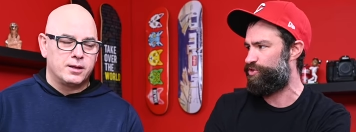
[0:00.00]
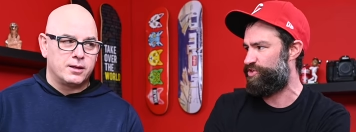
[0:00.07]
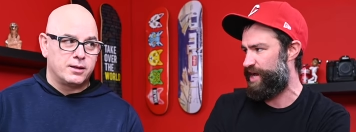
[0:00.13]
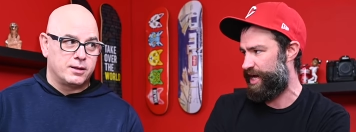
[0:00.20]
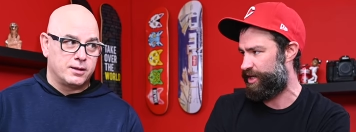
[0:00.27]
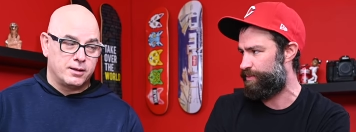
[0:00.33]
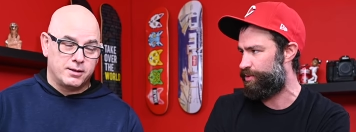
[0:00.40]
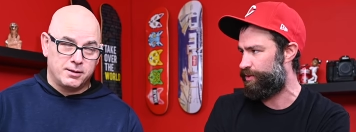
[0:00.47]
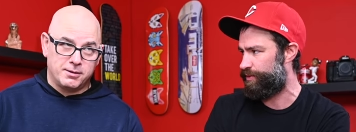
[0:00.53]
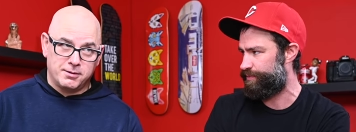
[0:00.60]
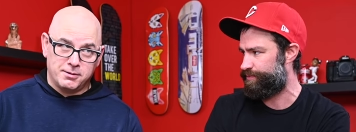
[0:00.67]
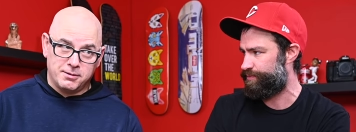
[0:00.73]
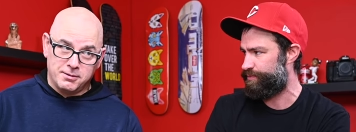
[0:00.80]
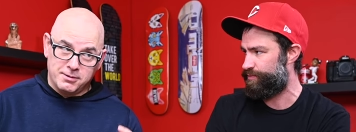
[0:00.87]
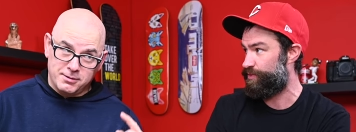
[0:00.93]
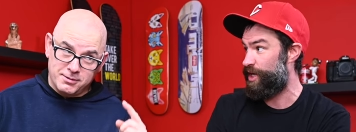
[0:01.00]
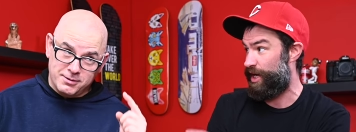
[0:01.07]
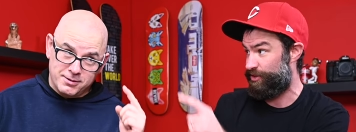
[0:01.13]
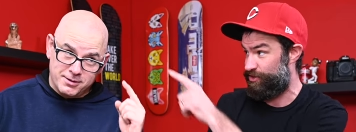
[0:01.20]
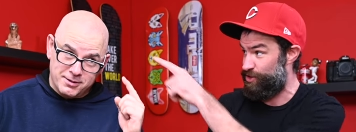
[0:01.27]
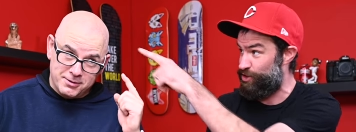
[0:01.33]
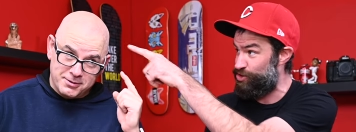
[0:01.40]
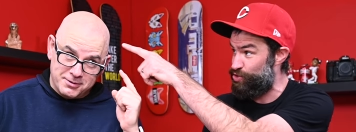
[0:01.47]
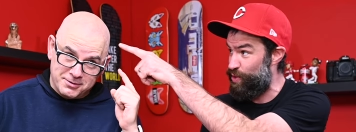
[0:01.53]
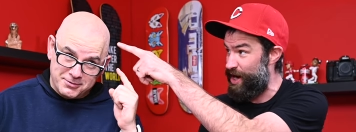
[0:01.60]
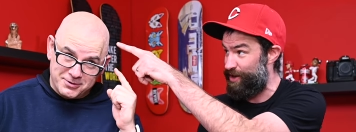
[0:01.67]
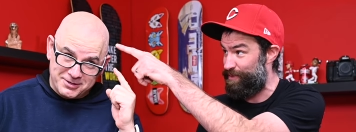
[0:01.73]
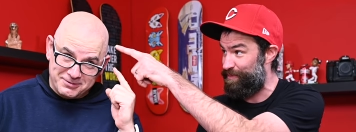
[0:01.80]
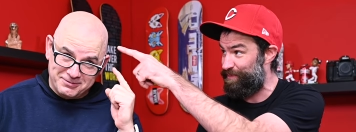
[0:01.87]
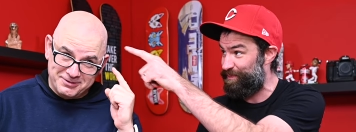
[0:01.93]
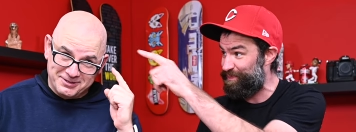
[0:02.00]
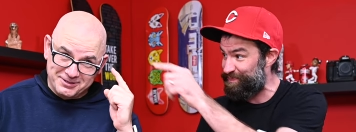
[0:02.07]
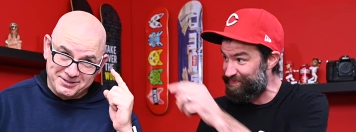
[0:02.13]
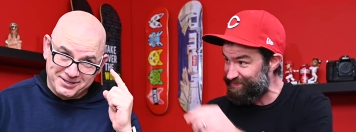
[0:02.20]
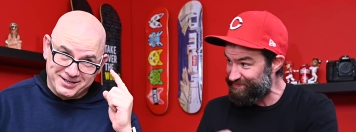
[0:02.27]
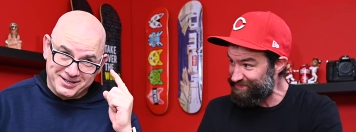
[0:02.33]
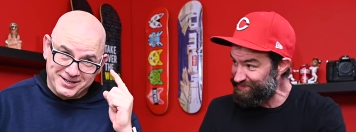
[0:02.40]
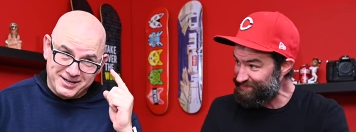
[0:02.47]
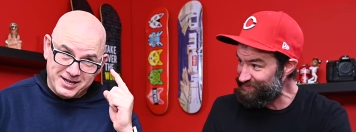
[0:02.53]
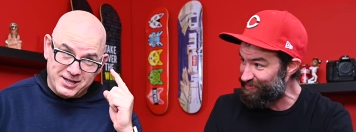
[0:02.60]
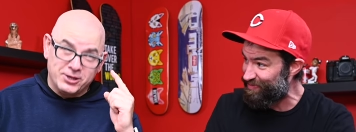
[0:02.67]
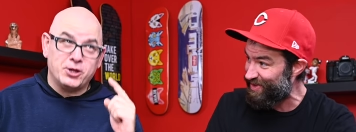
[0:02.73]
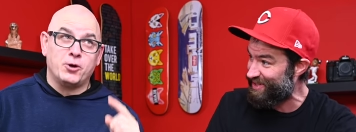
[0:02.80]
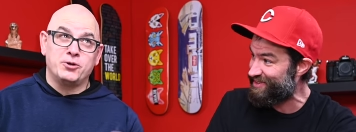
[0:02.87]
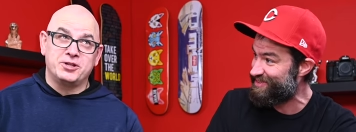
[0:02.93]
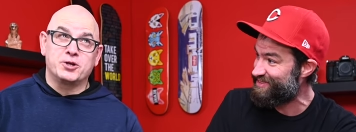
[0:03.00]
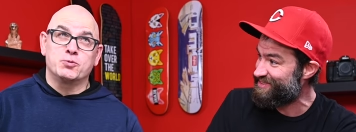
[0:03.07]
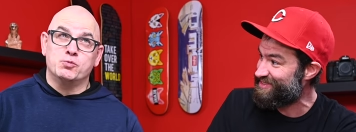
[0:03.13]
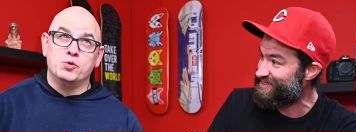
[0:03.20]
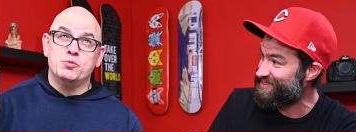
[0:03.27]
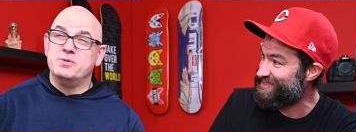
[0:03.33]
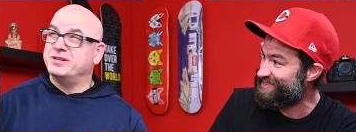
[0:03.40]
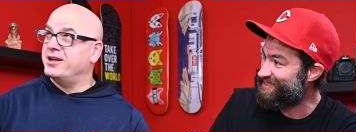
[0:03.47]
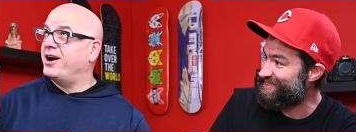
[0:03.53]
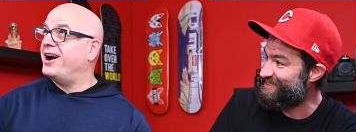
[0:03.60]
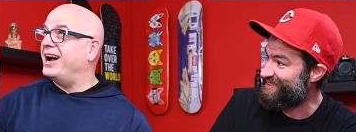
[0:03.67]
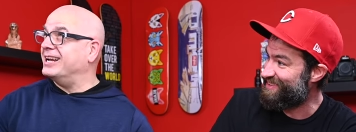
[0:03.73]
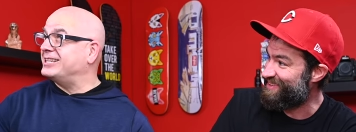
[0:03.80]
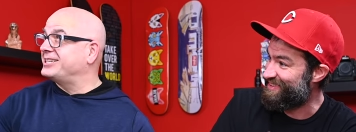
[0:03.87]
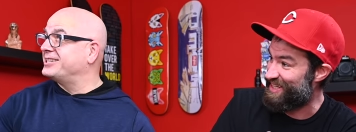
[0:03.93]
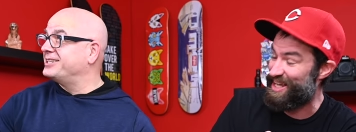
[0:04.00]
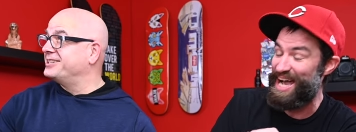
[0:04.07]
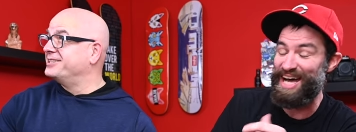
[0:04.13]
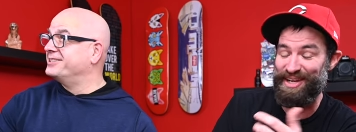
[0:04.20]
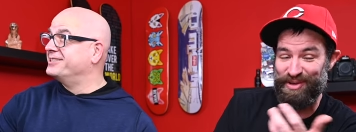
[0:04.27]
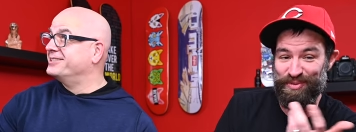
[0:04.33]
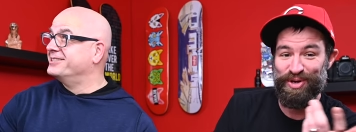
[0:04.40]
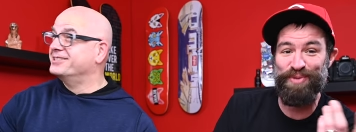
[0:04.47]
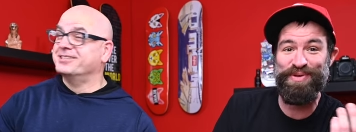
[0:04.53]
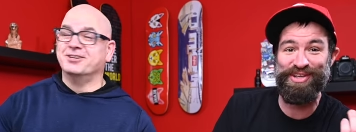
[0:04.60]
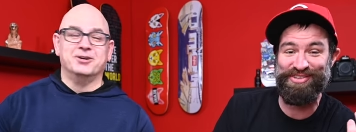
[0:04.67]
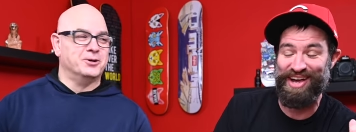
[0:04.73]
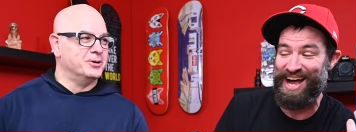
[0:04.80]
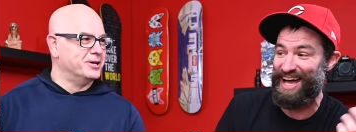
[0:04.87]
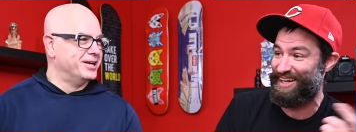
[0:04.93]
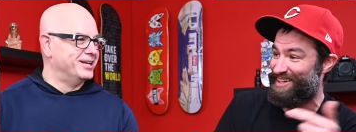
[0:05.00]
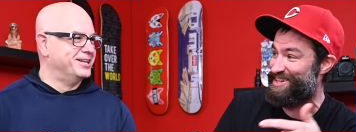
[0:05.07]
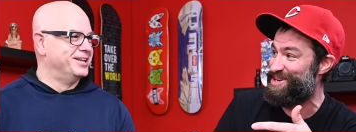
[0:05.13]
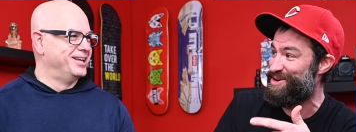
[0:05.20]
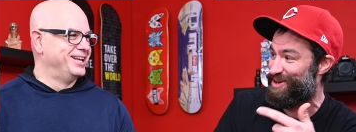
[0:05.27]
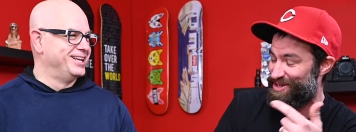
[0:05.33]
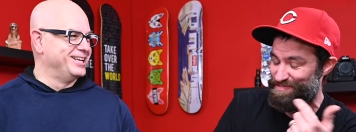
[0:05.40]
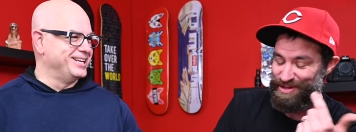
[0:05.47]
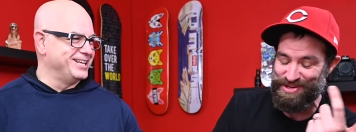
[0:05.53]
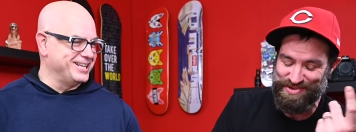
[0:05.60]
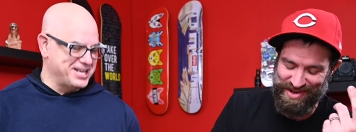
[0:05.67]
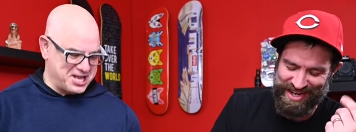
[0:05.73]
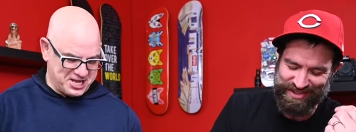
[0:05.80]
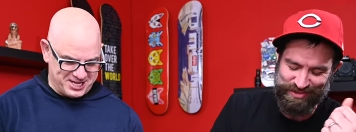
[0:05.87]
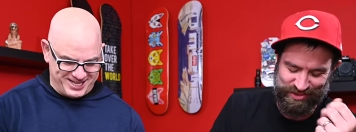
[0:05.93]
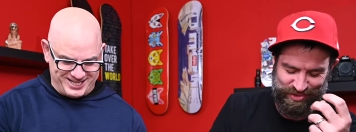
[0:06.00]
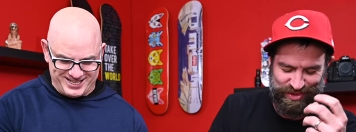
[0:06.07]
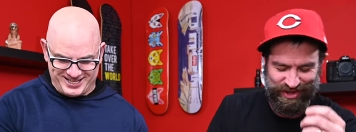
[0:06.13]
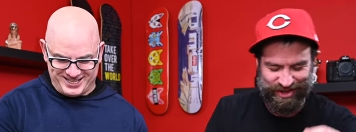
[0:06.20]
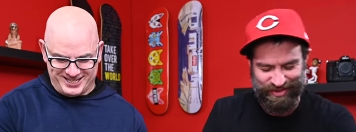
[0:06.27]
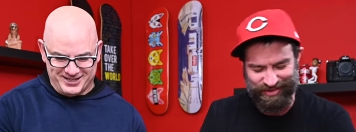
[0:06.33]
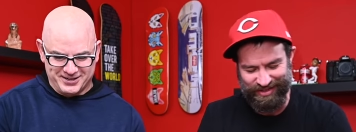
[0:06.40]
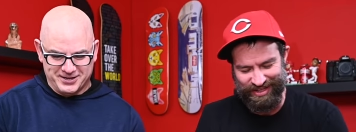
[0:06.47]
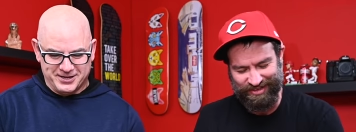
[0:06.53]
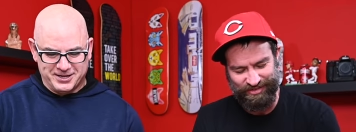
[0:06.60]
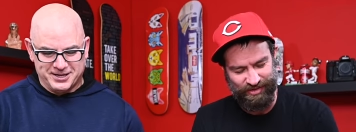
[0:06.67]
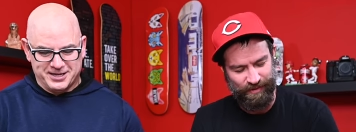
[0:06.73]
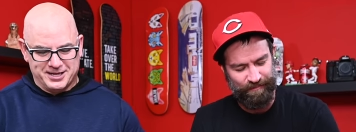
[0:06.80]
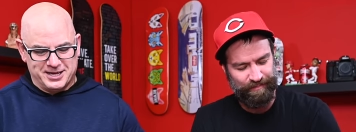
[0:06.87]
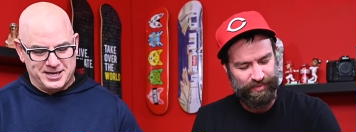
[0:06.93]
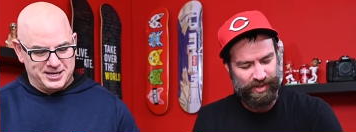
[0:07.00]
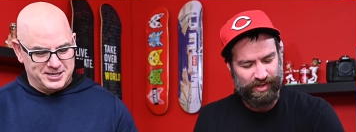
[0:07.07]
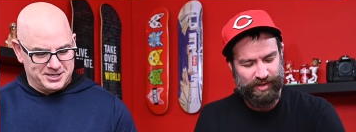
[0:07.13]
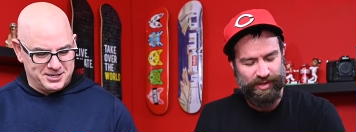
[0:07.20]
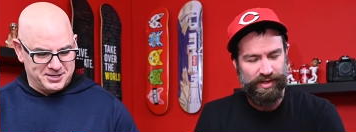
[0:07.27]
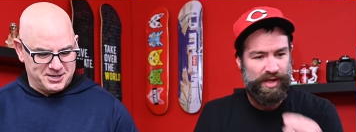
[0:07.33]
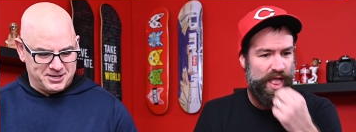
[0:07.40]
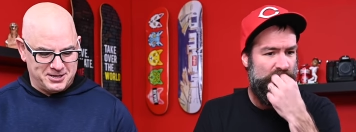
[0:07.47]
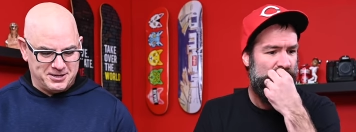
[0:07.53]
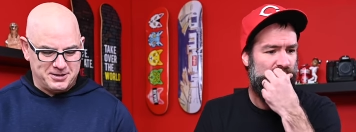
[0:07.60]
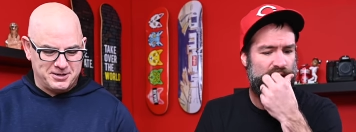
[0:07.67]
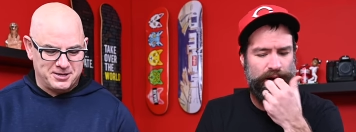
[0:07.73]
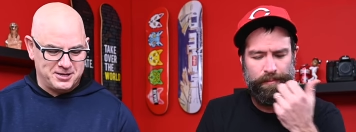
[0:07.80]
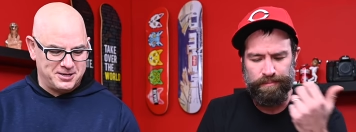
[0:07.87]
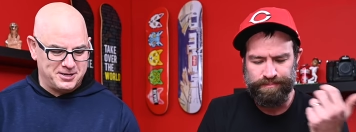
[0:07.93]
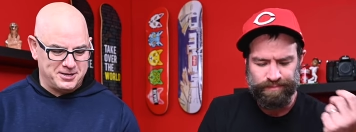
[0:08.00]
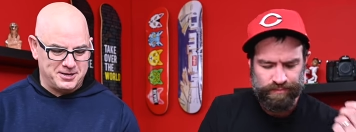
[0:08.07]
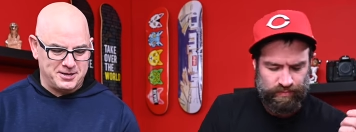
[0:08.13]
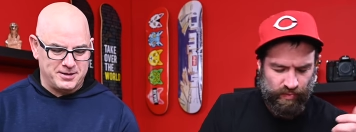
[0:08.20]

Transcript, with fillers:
Speaker 1: snackable. Yeah, so you're sweating.
Speaker 2: No, the room is hot.
Speaker 1: The hot. The room is hot, and you're but you got some sweat going on too. Um,